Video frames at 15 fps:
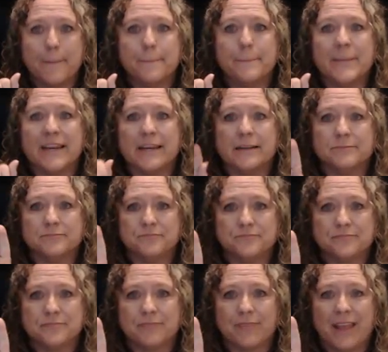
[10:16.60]
B.
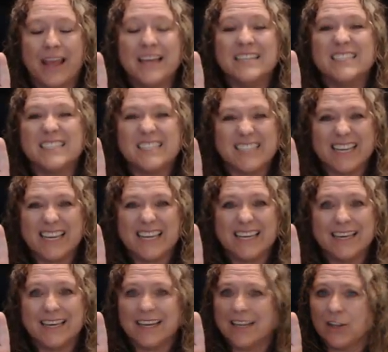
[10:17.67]

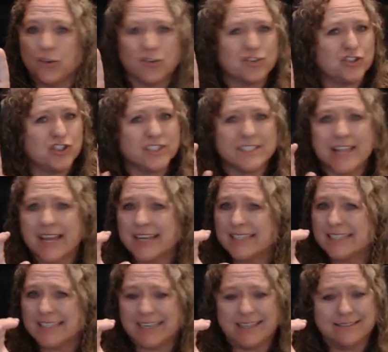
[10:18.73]
C looks just like a
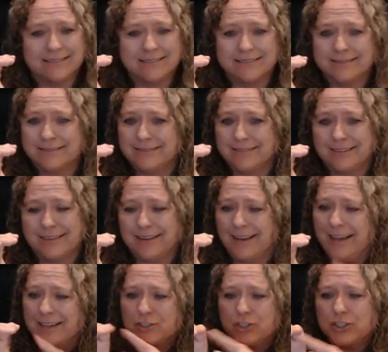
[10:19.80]
C.
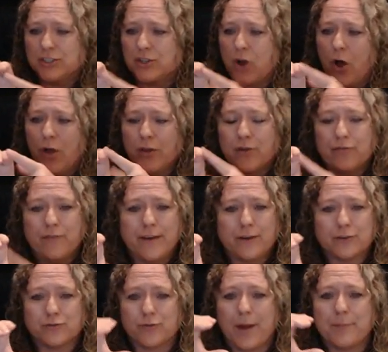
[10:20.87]
It's just all your
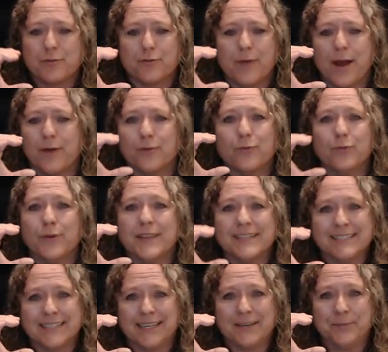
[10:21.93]
fingers wrapped around with a
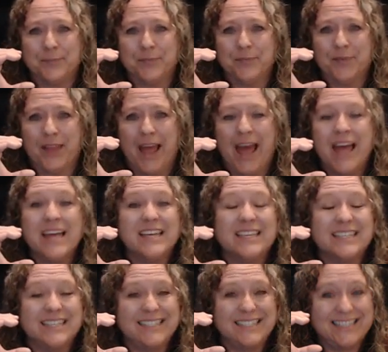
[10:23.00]
C.
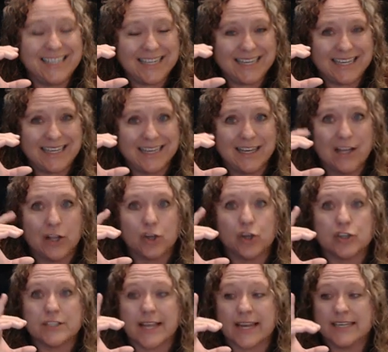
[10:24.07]
D
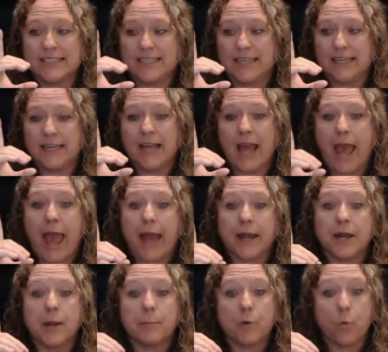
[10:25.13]
looks like a D and a
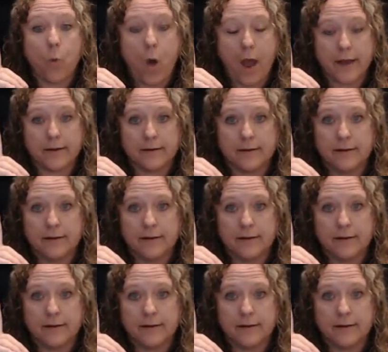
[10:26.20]
number 1.